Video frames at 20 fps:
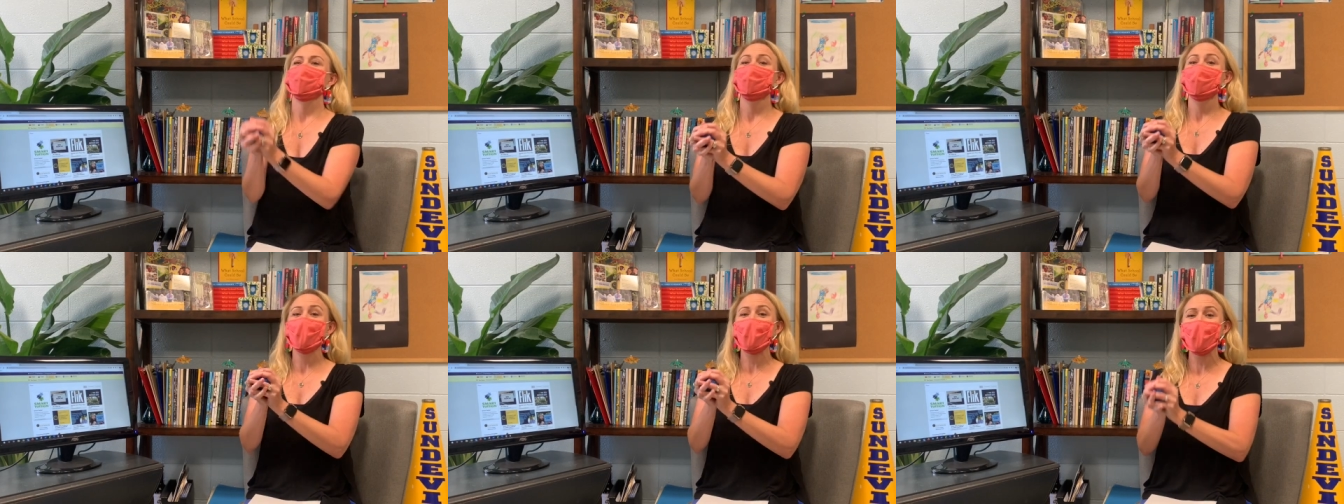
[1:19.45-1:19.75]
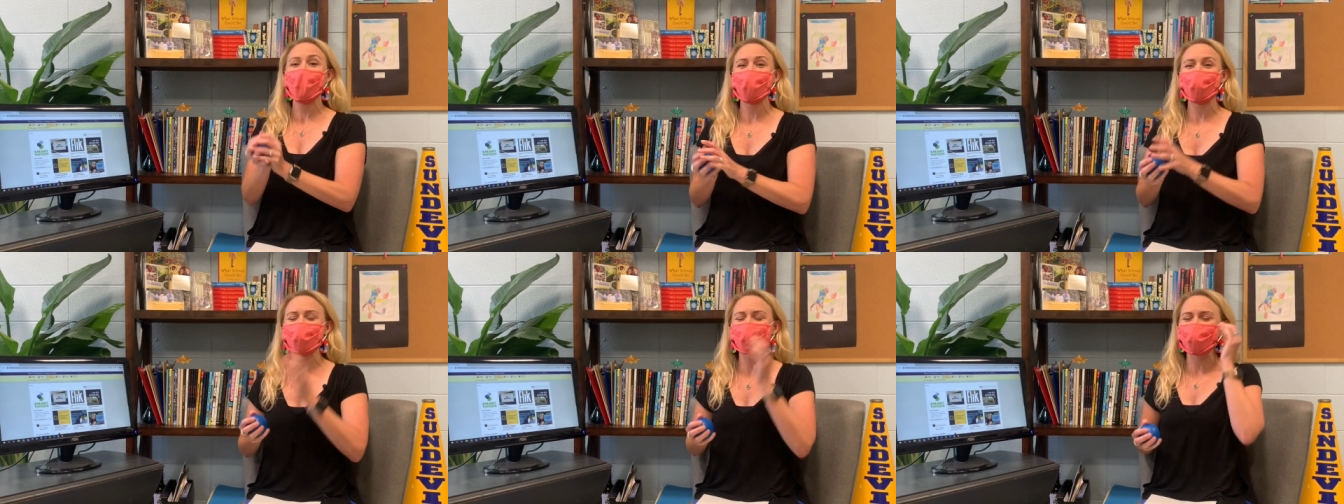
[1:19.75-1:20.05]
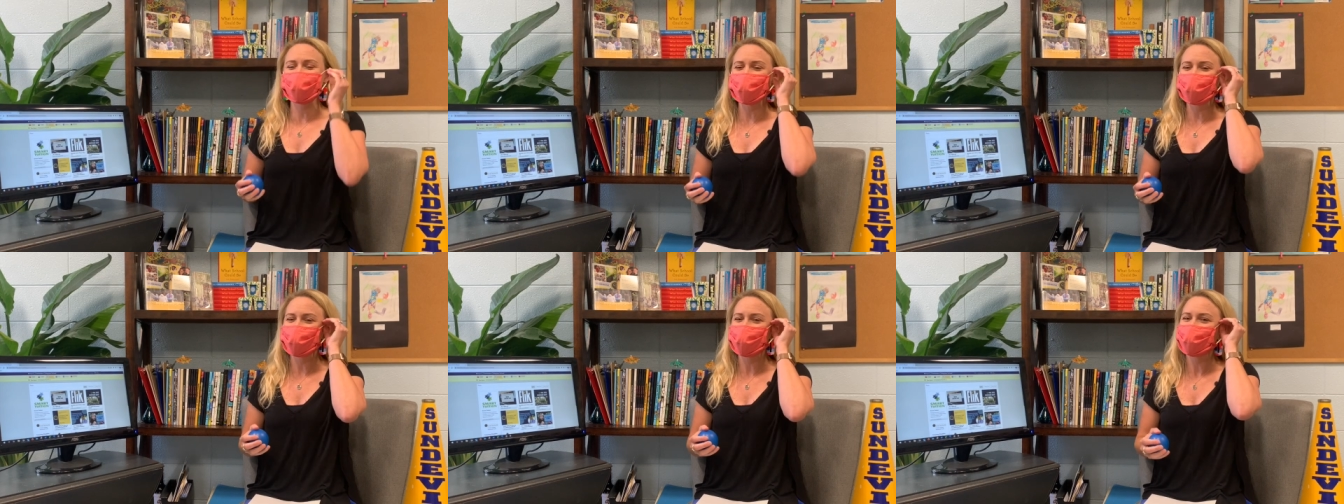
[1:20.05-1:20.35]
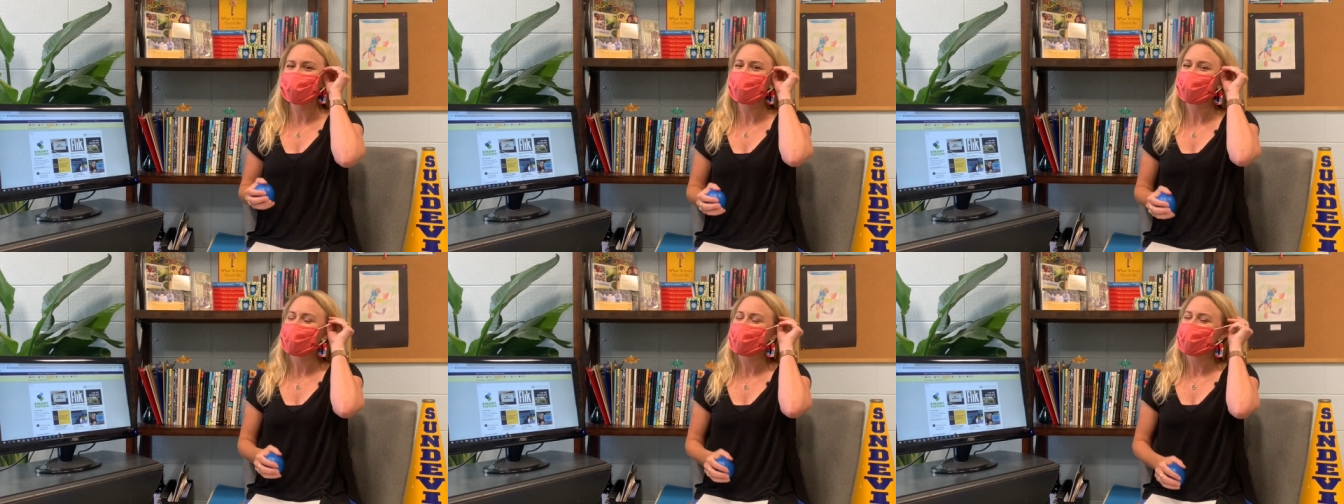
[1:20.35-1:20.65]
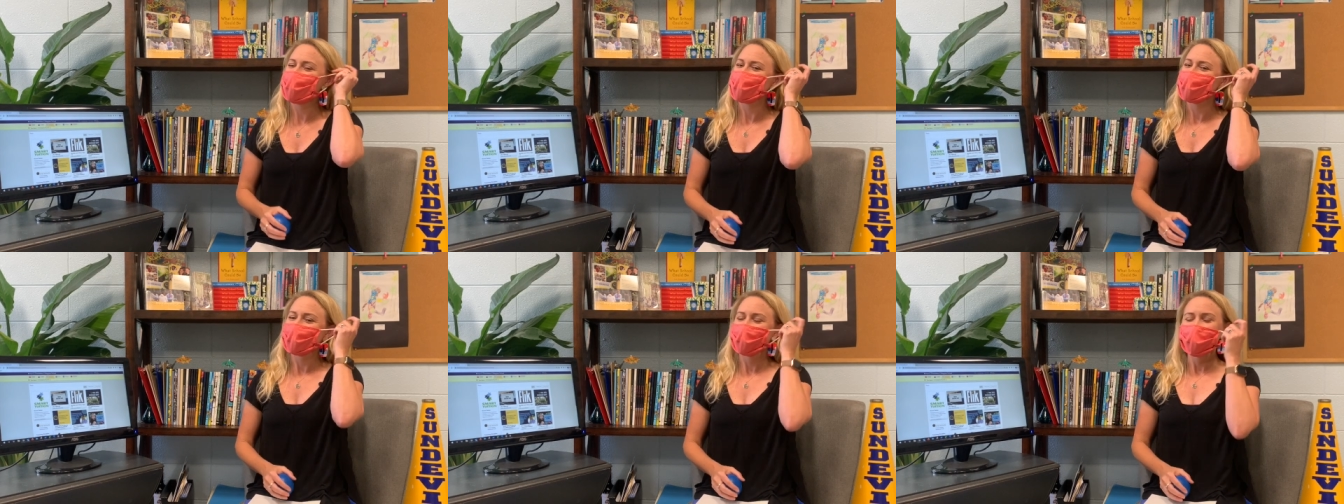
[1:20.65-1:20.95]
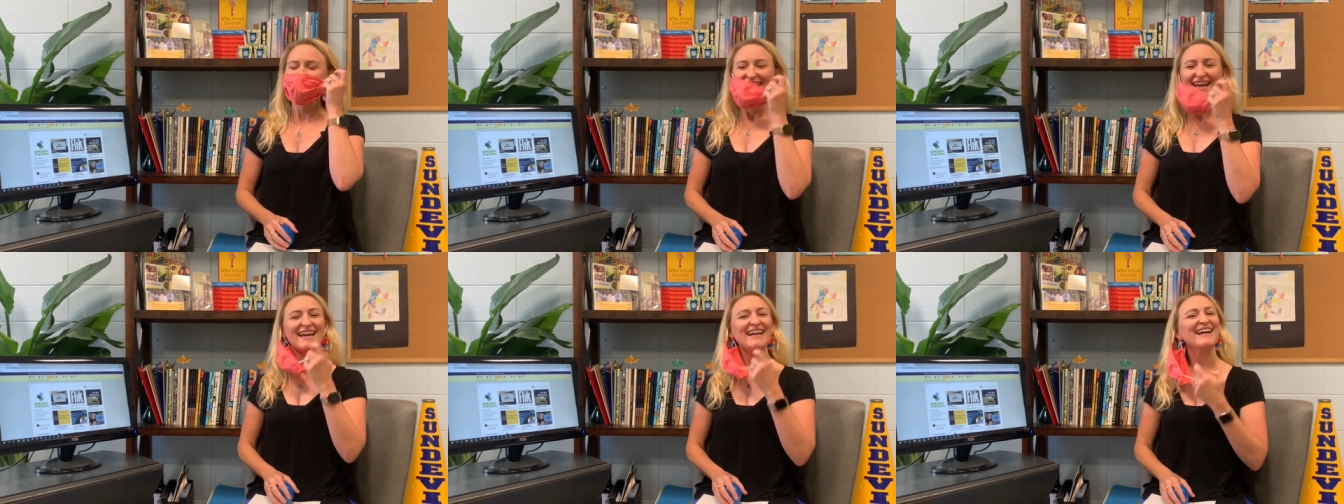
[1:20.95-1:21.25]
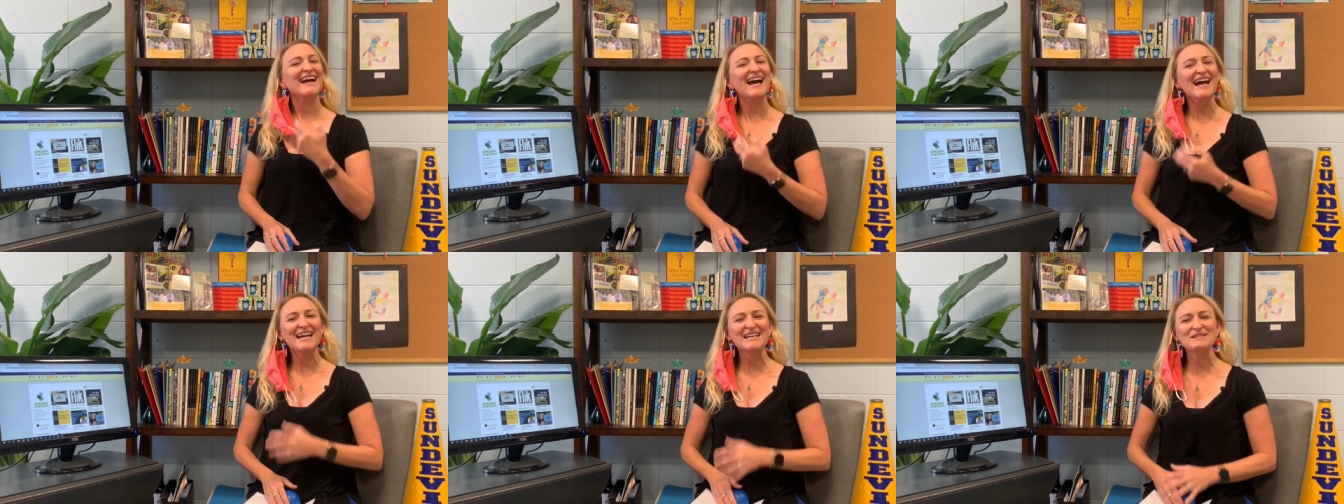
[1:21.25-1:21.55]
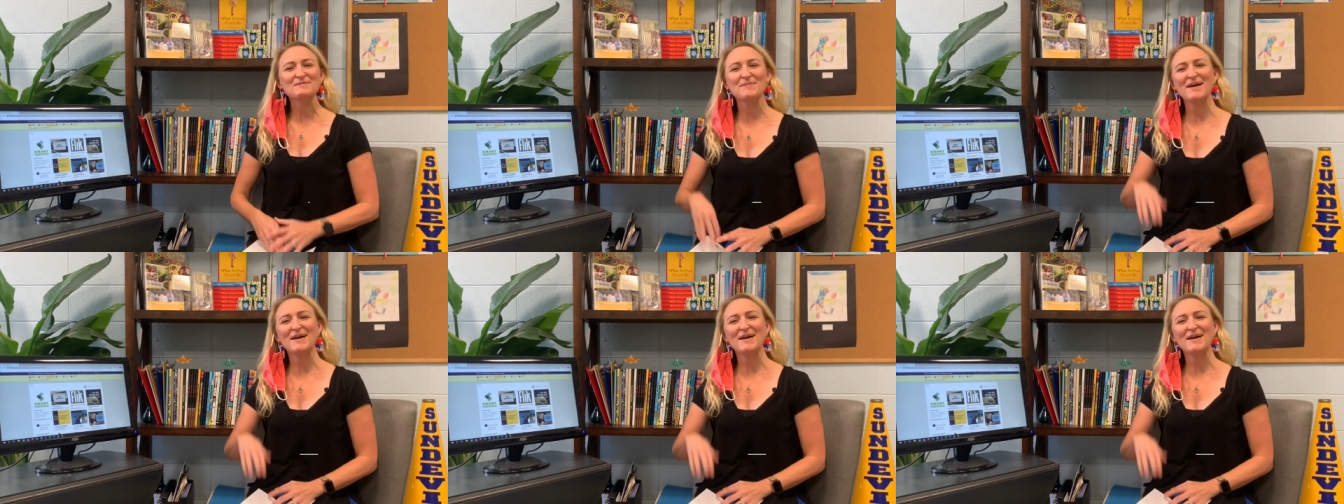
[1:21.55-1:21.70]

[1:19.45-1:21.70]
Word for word: Thanks. Hey guys,